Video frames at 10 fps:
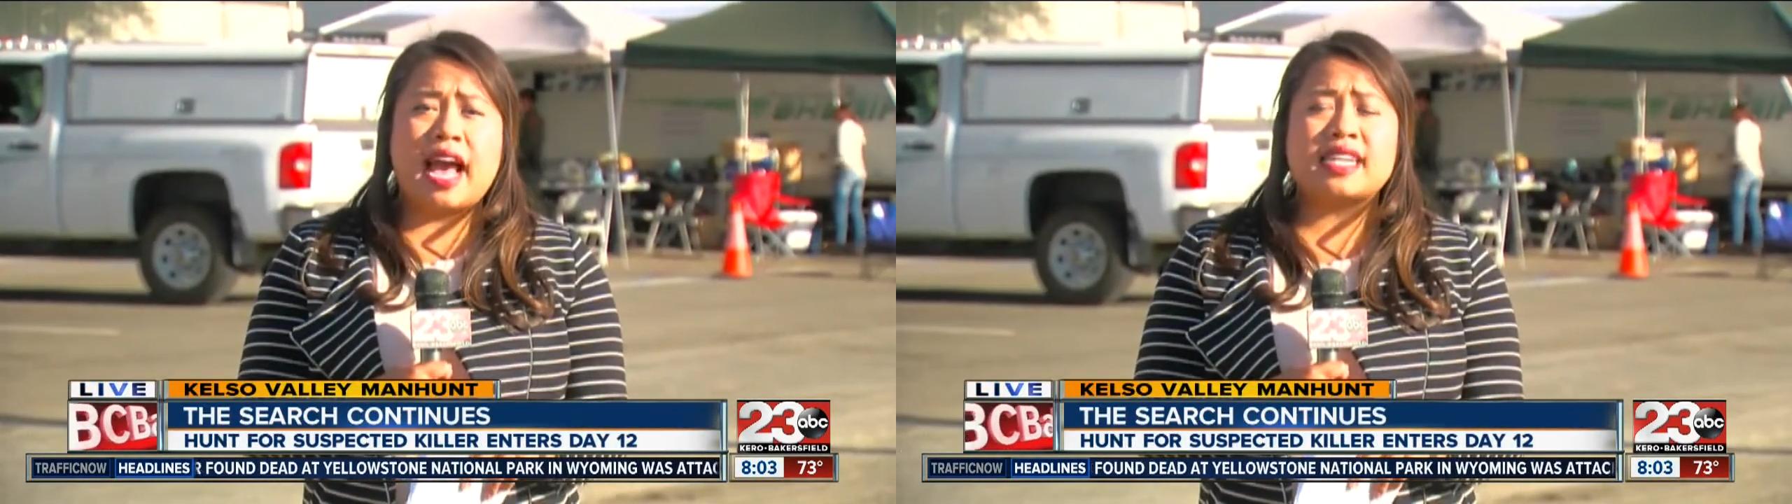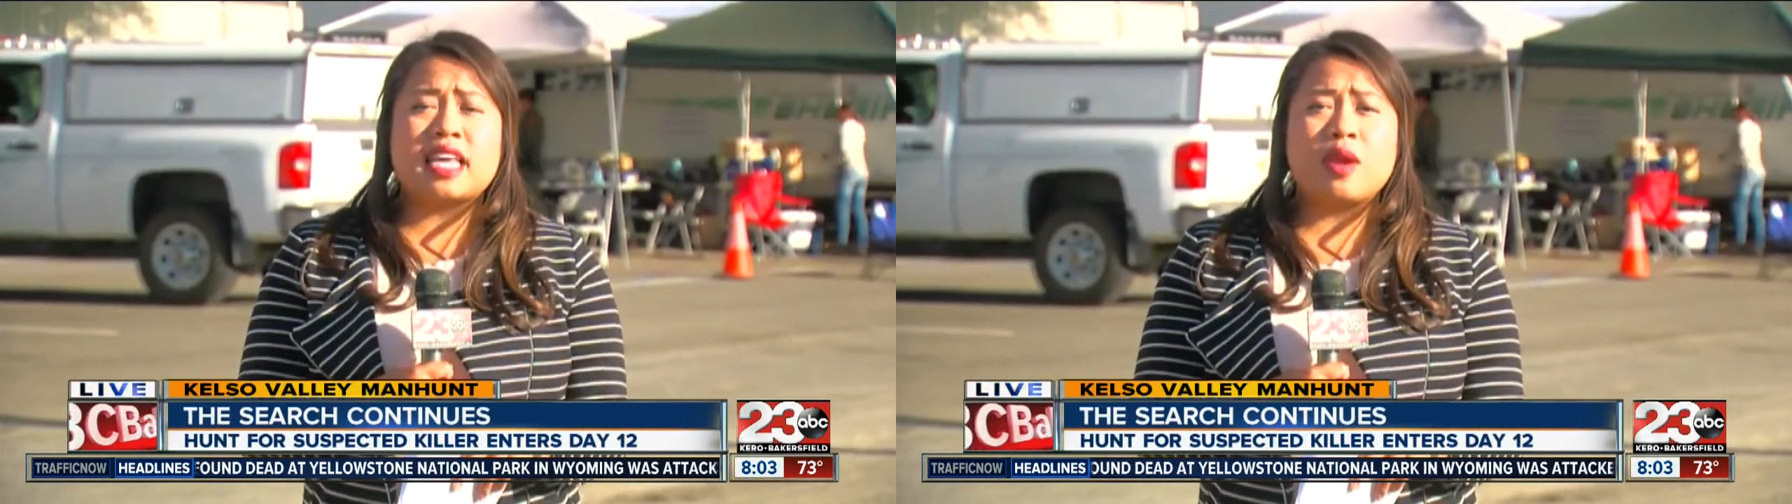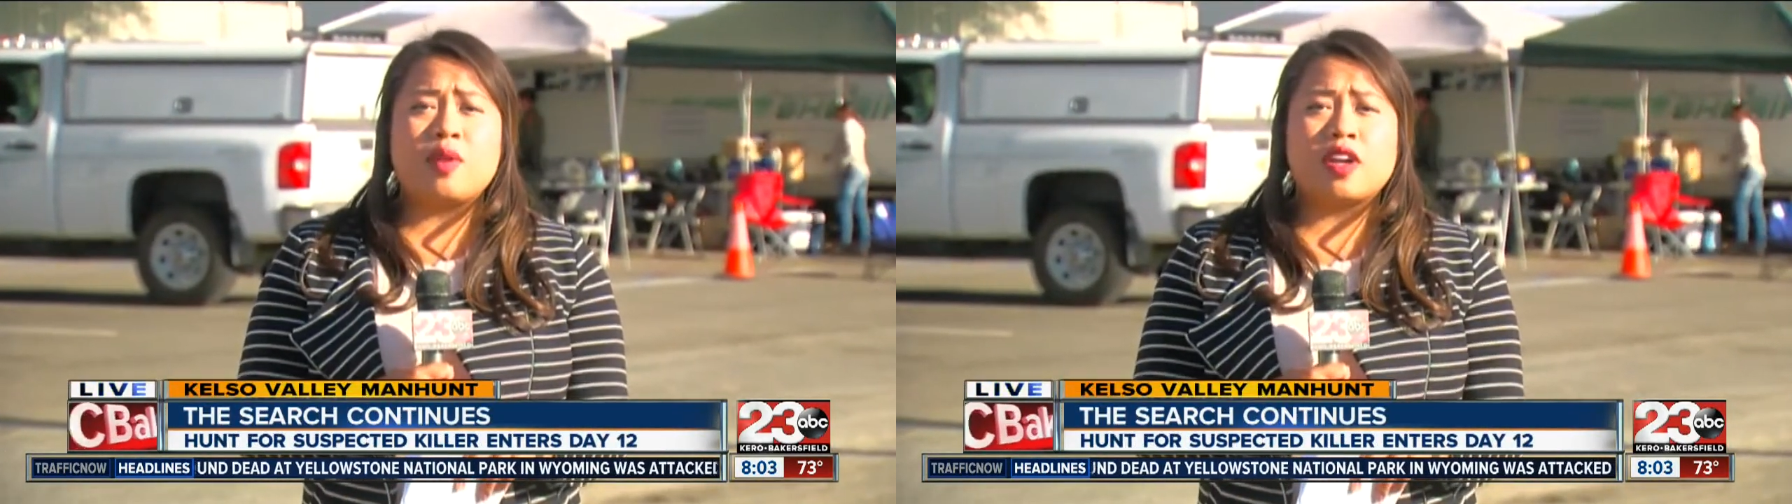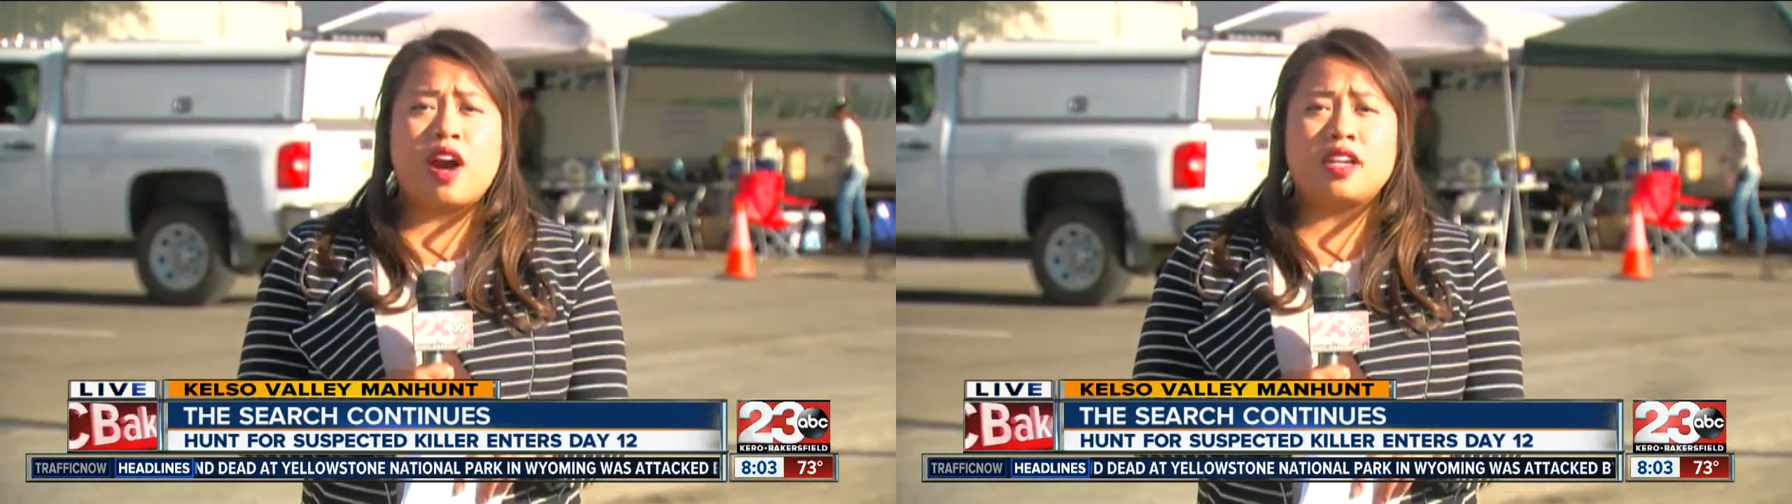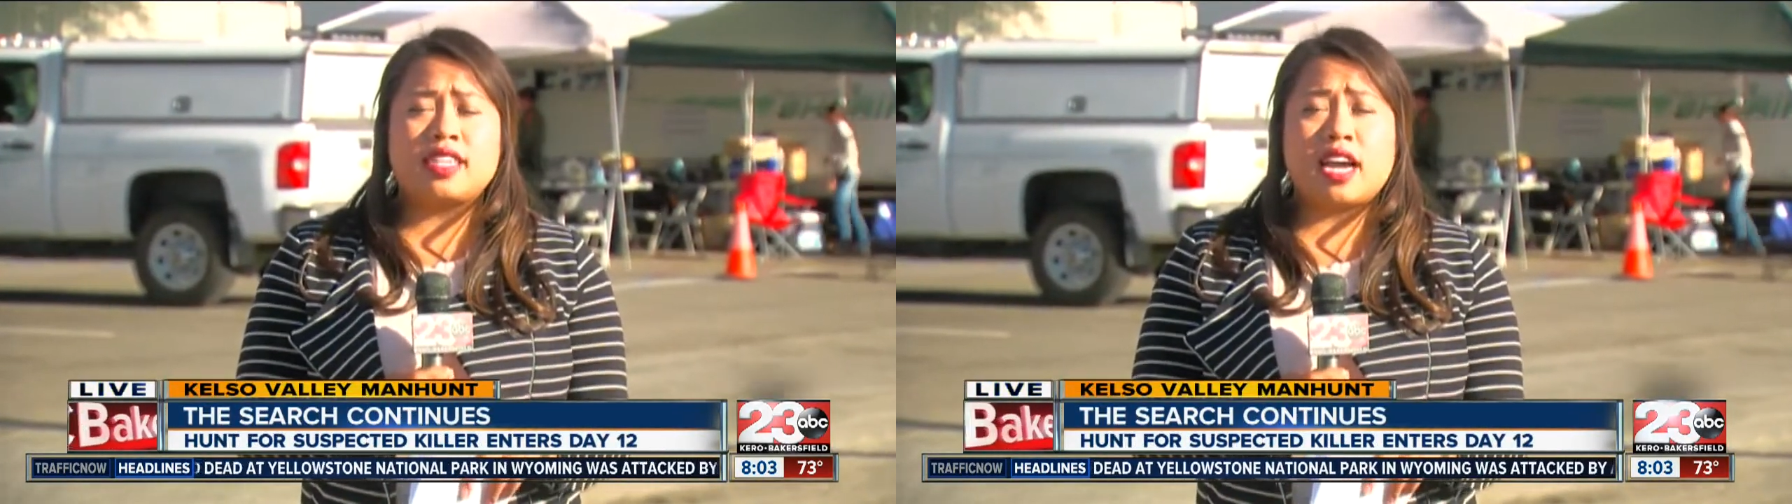last came in
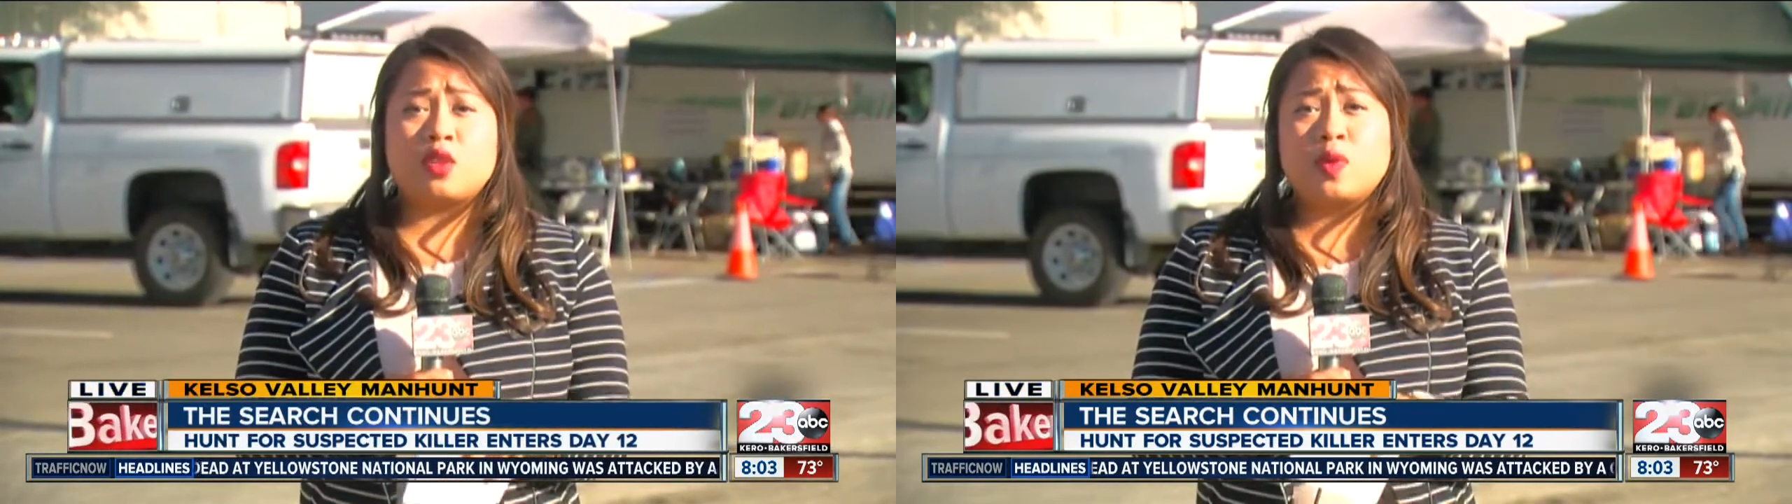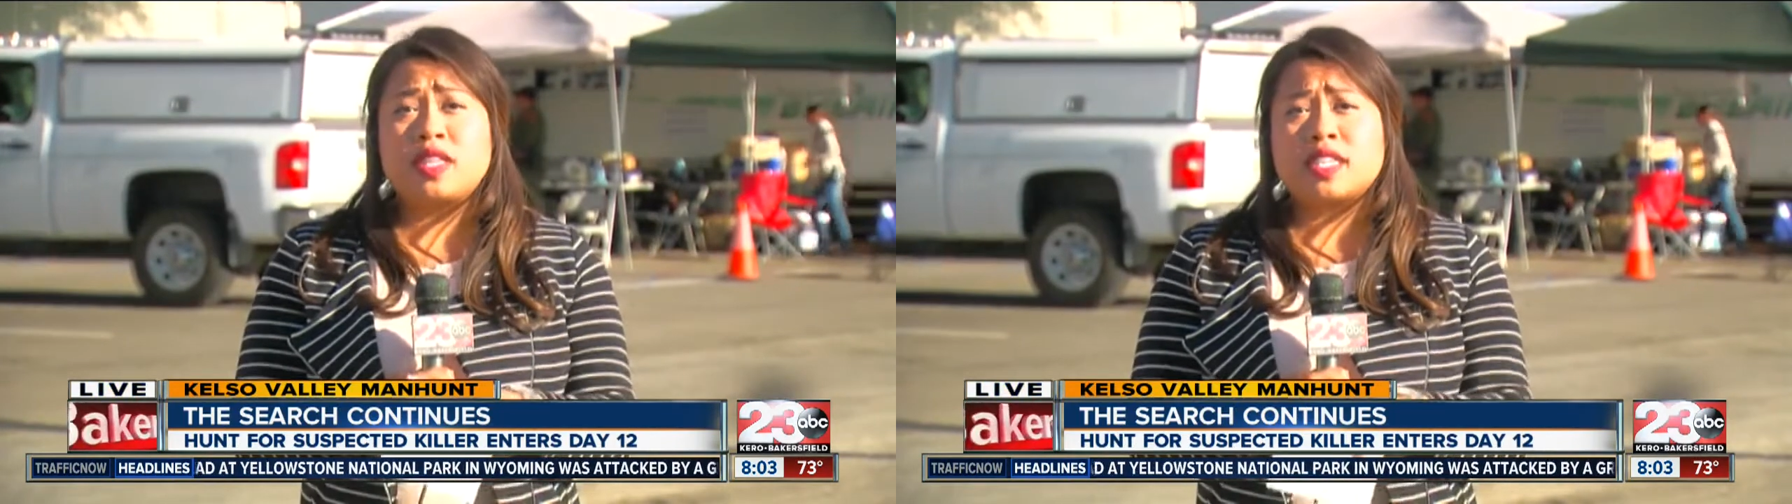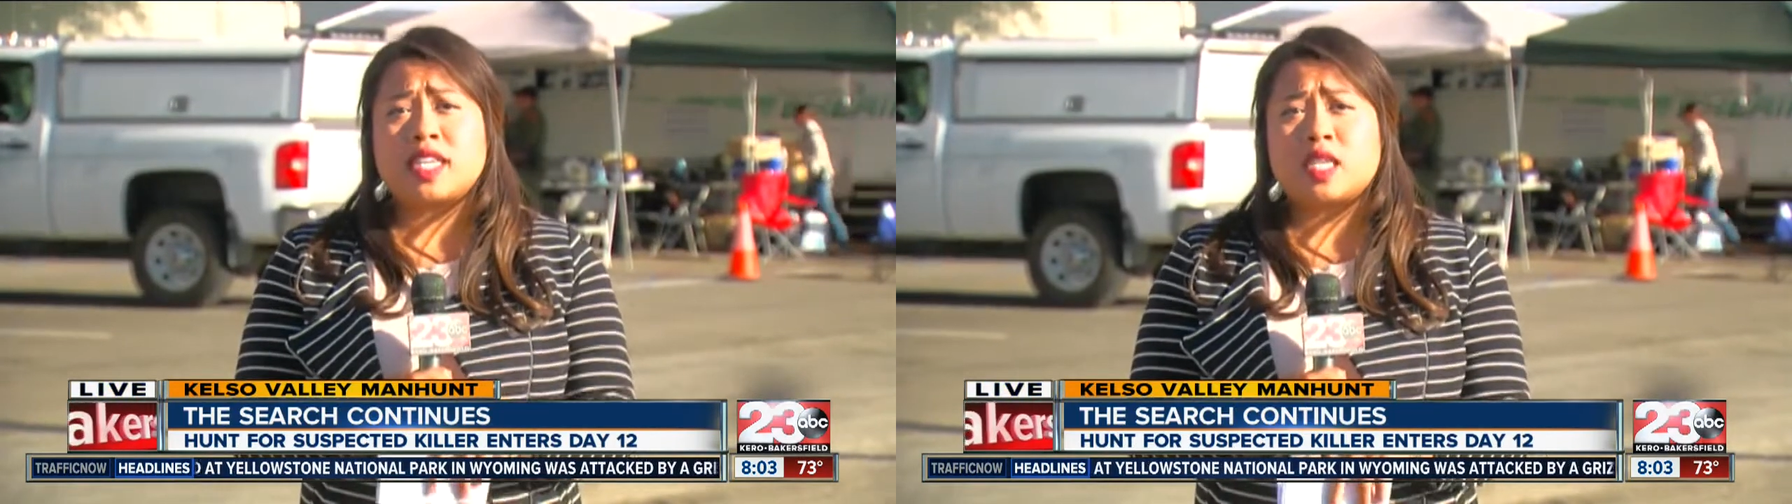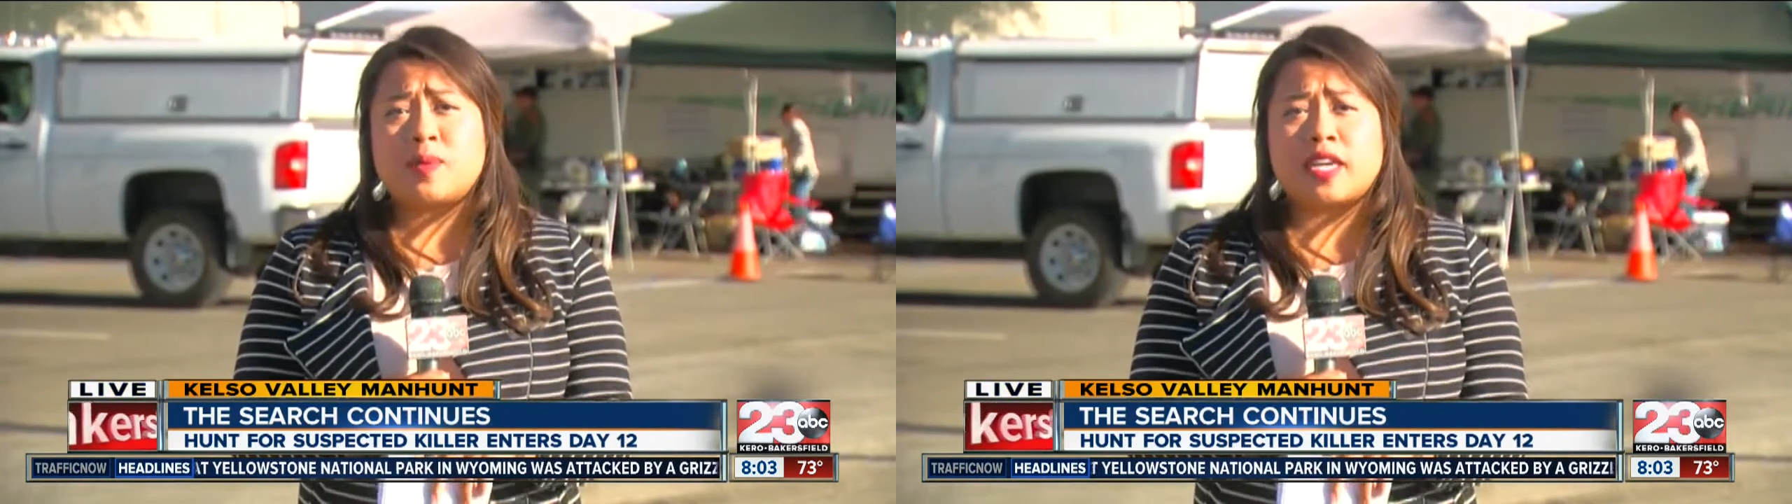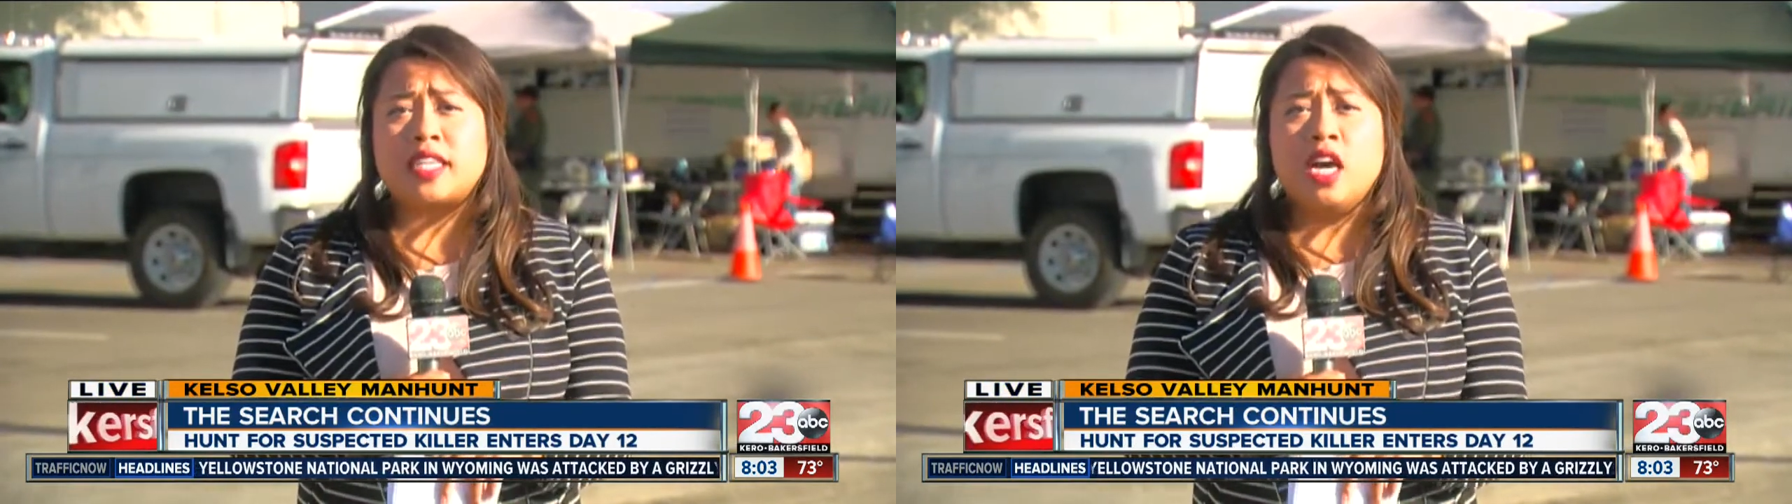contact with the
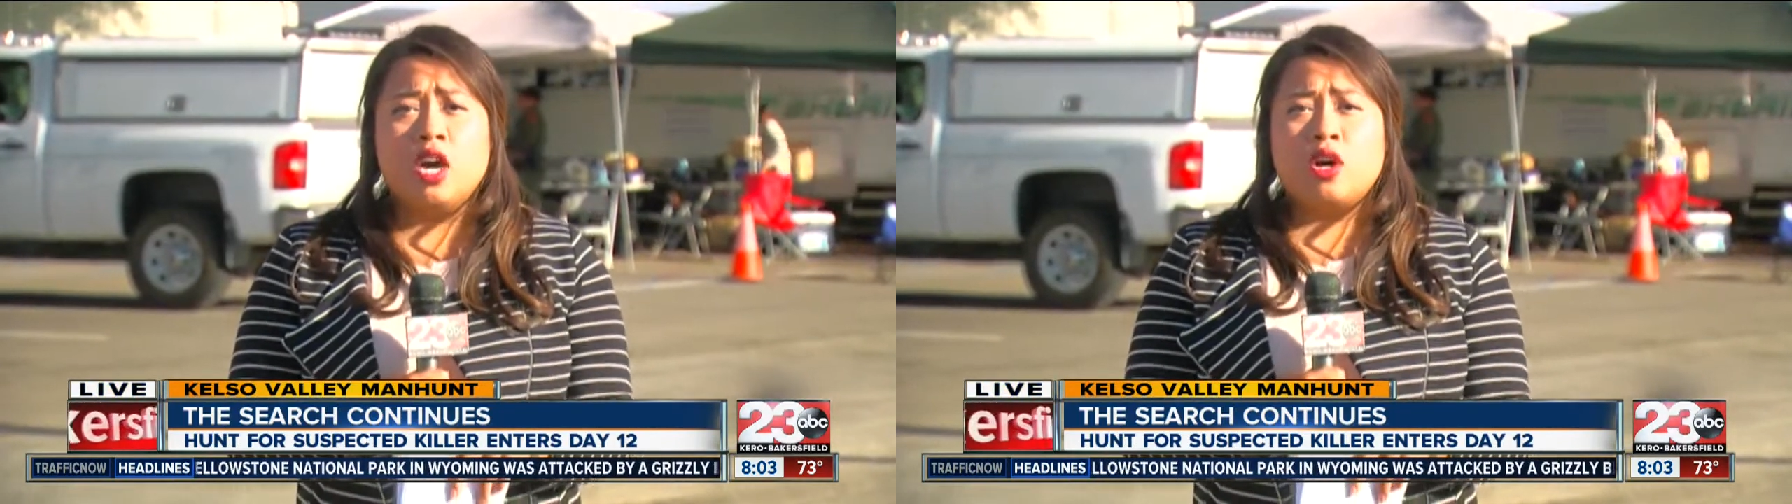suspect